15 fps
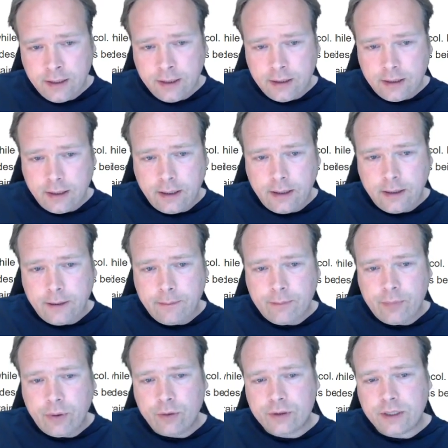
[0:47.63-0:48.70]

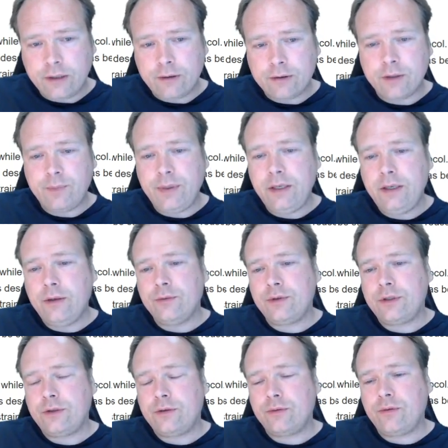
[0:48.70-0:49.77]
Post can also be
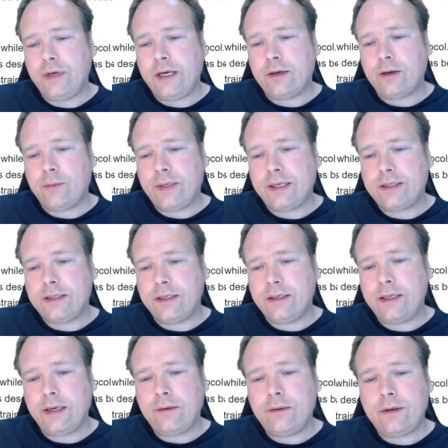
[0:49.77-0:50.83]
used to create objects in
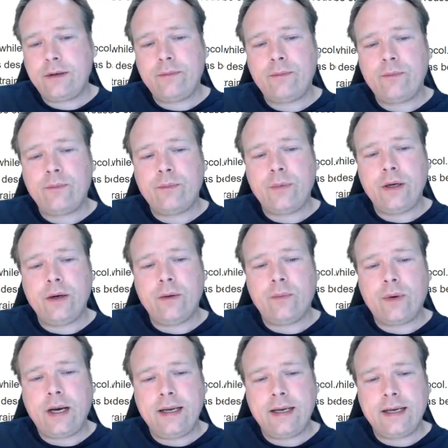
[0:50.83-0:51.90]
general,
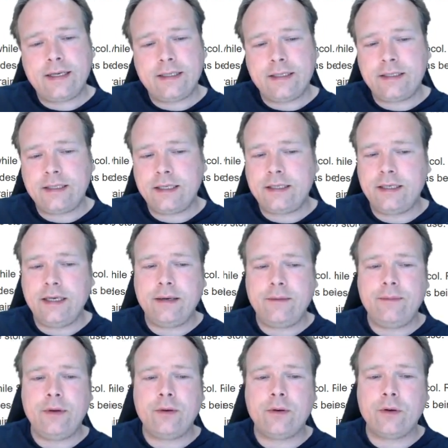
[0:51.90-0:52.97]
while it actually says here
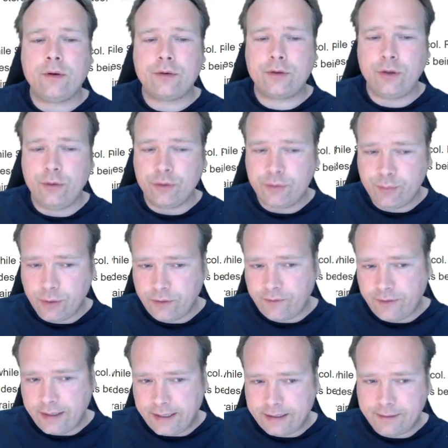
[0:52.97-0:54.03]
you can also use put
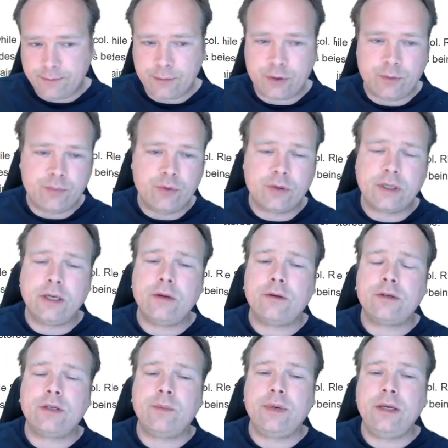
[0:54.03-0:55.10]
for that. So put can
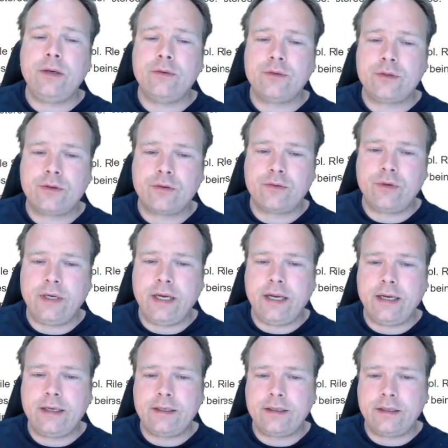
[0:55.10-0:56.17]
also be used to
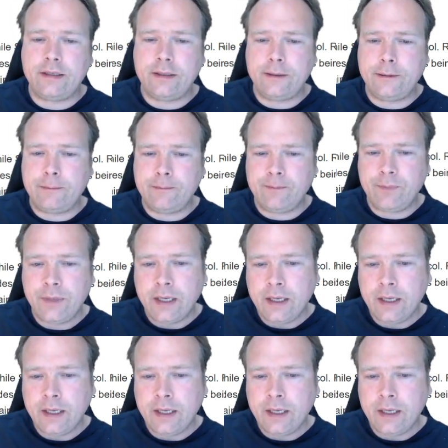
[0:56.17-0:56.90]
create to